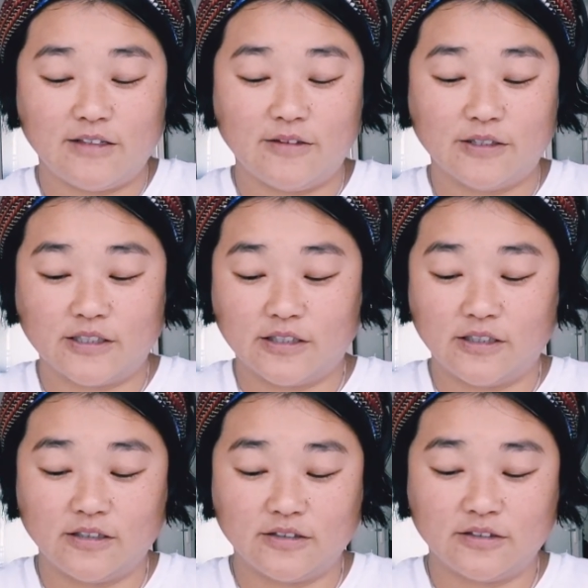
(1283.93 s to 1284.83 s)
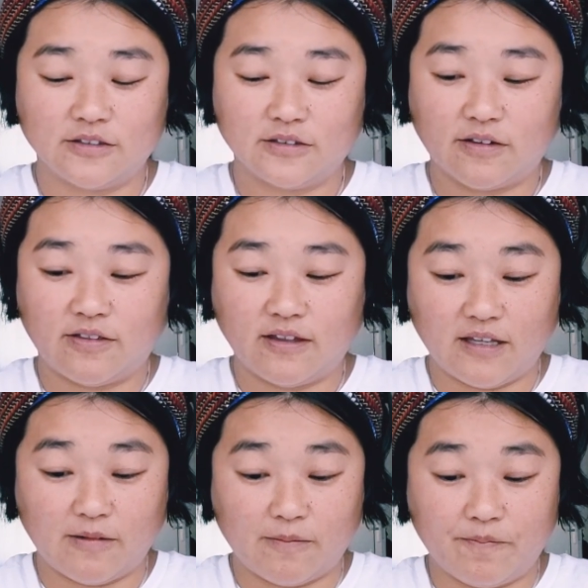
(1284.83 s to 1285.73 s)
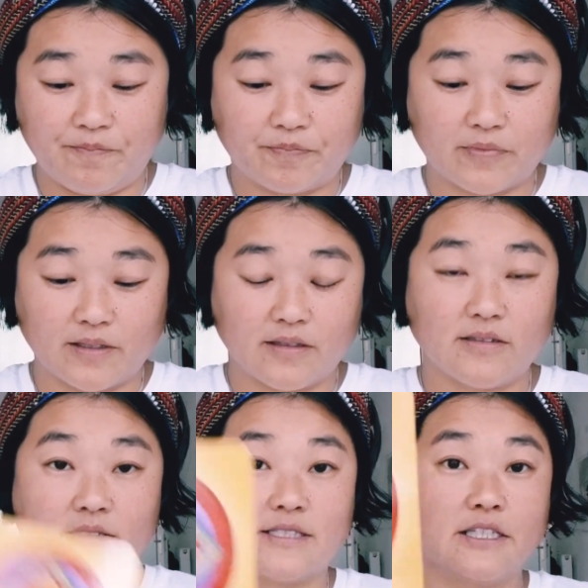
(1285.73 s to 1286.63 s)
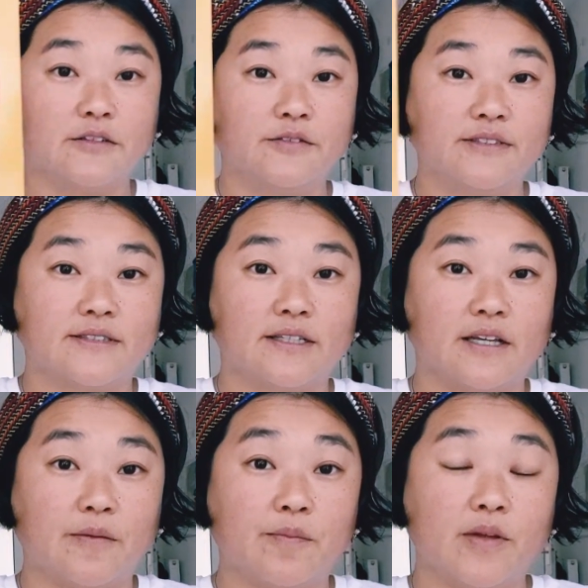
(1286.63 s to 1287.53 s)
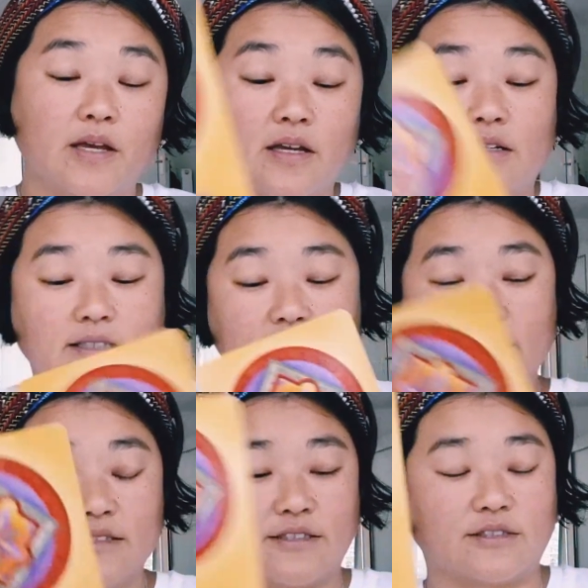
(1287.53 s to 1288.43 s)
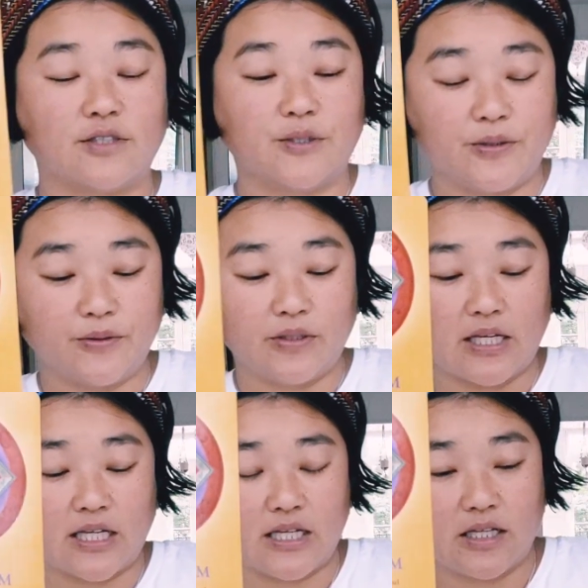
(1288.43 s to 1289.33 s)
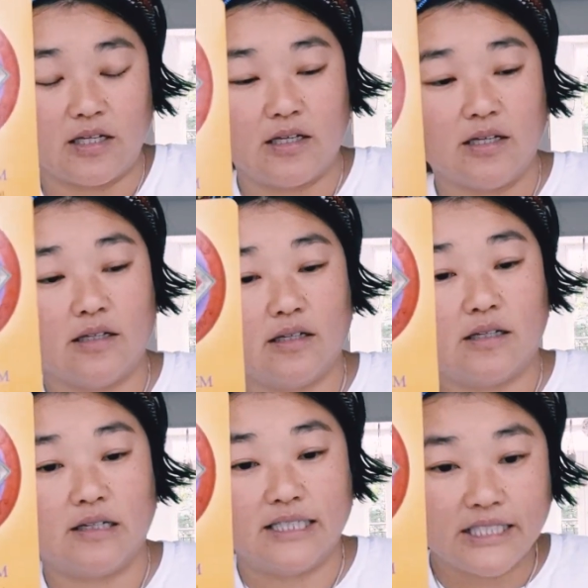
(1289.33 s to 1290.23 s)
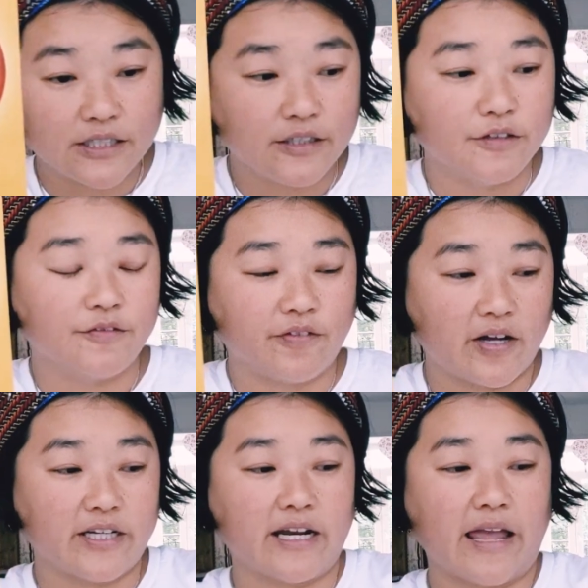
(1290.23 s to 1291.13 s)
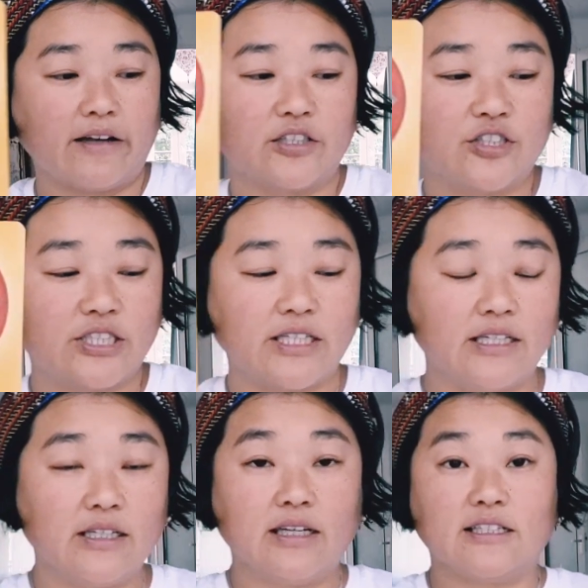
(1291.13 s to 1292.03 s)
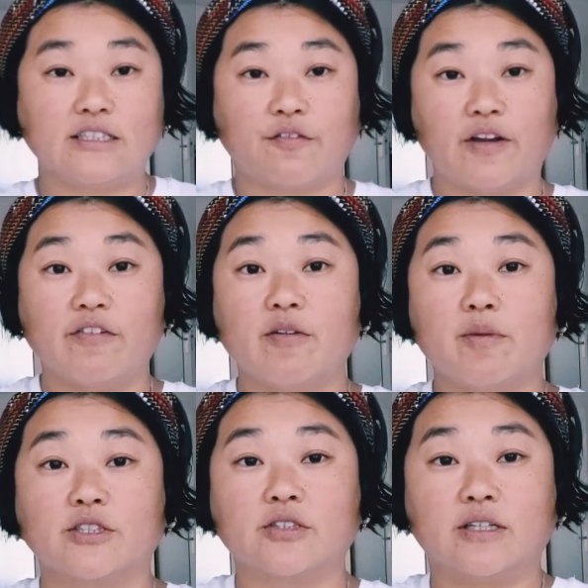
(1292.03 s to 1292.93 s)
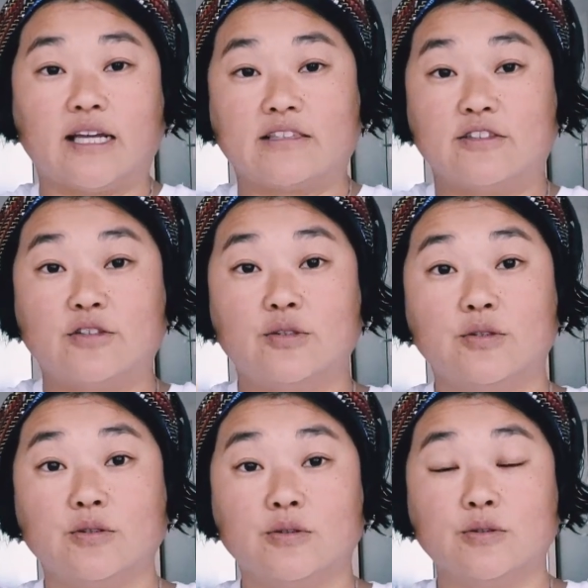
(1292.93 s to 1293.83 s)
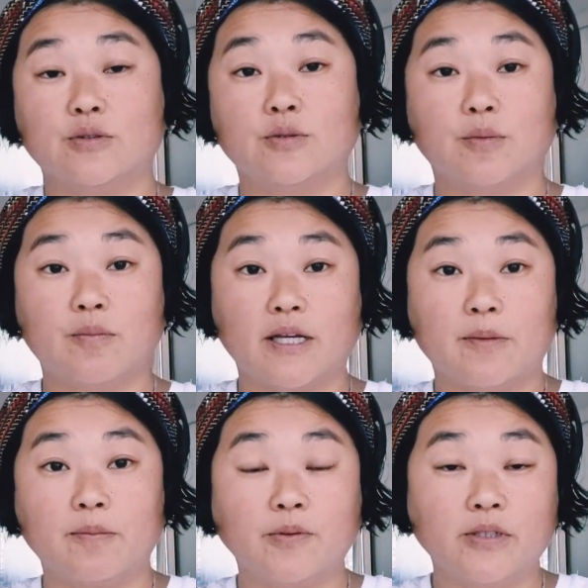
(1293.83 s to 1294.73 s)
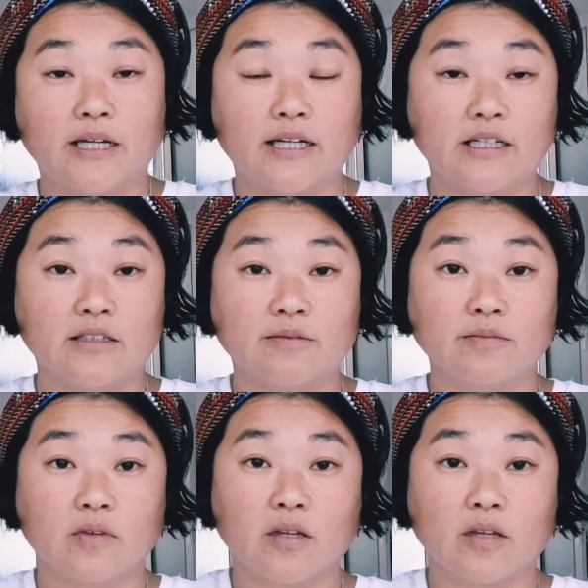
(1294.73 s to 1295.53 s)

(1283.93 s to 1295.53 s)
your theme? Self-esteem. This is so like Leo fire energy is very much connected to Manipura